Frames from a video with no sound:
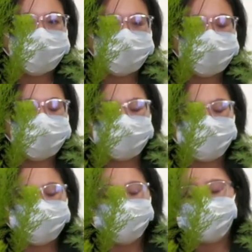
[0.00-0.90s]
you get
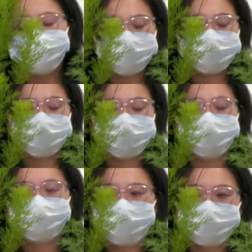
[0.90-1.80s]
to differentiate it
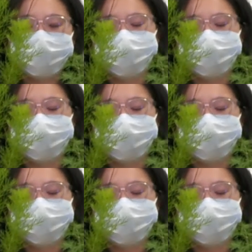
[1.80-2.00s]
very